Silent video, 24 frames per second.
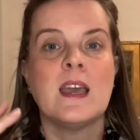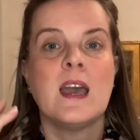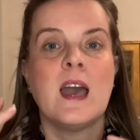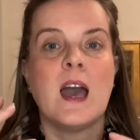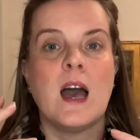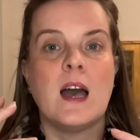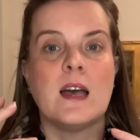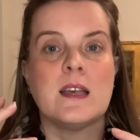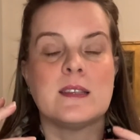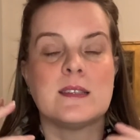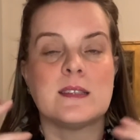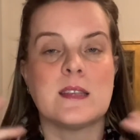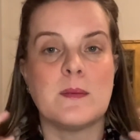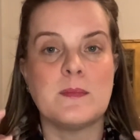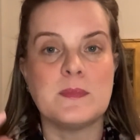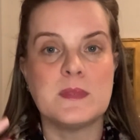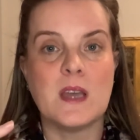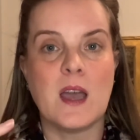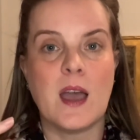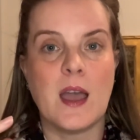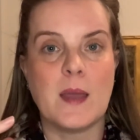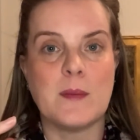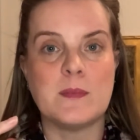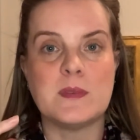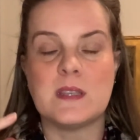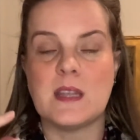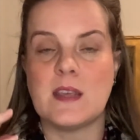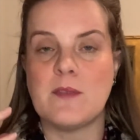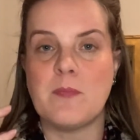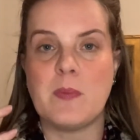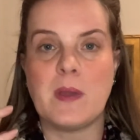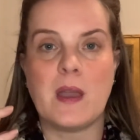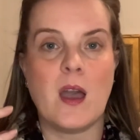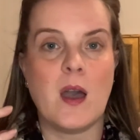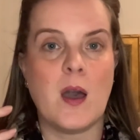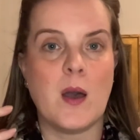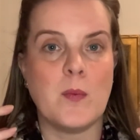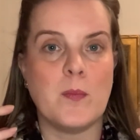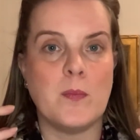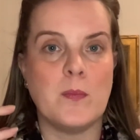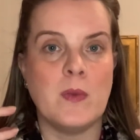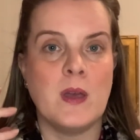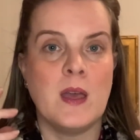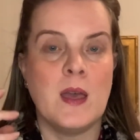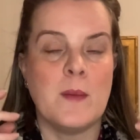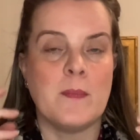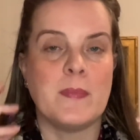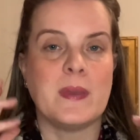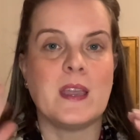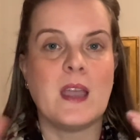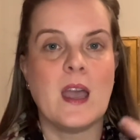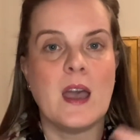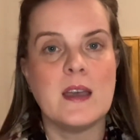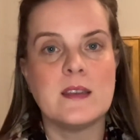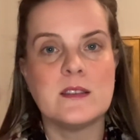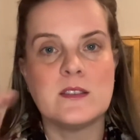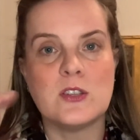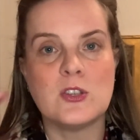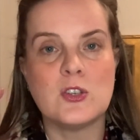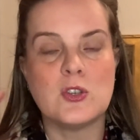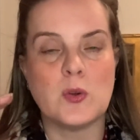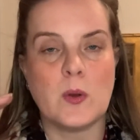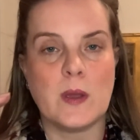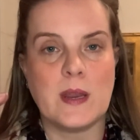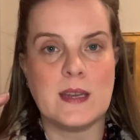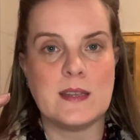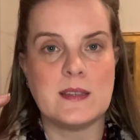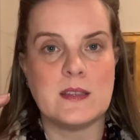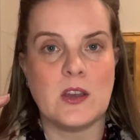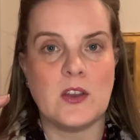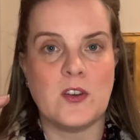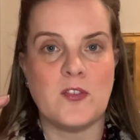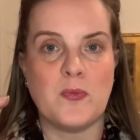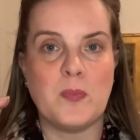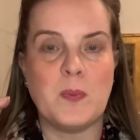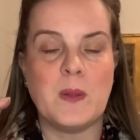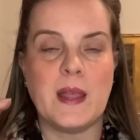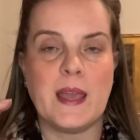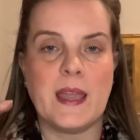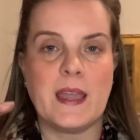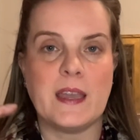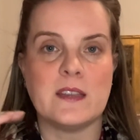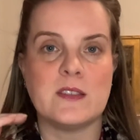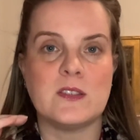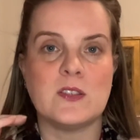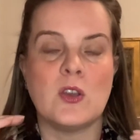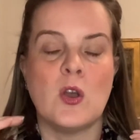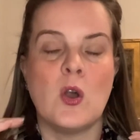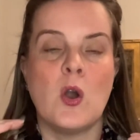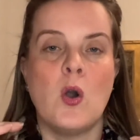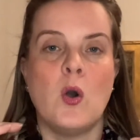Sometimes they become, because the joint is out of place,